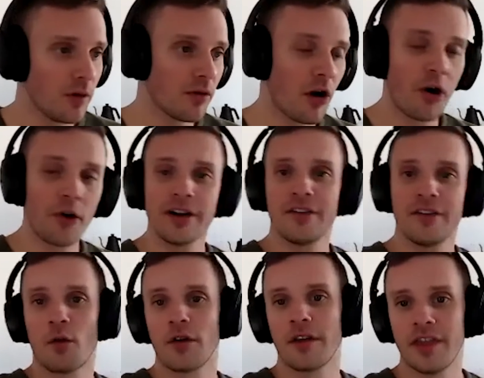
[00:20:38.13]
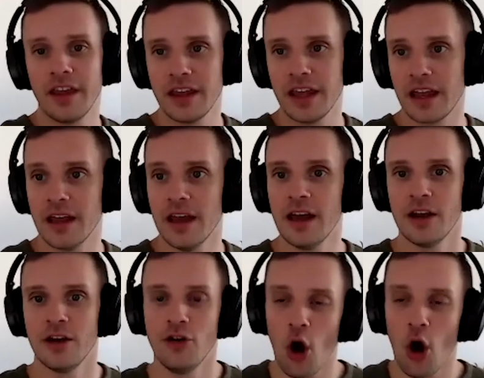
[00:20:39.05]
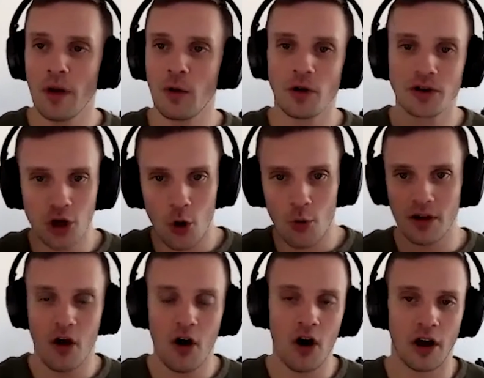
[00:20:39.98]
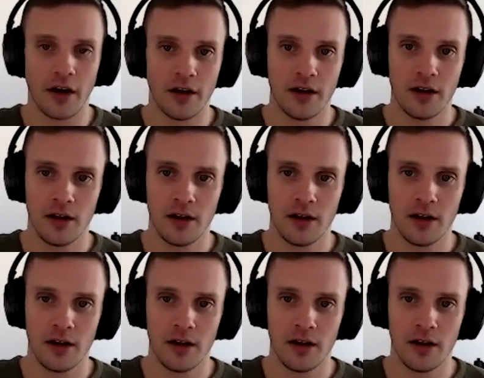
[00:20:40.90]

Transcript: we were already forward thinking, knowing what's going on.